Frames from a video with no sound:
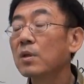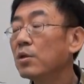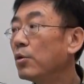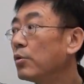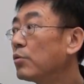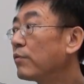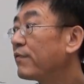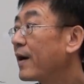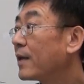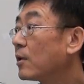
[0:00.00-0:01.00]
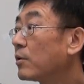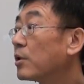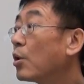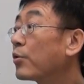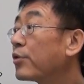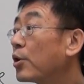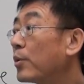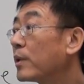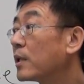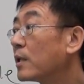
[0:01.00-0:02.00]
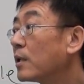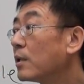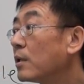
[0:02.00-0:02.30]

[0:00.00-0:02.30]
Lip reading: you need to find out the authority.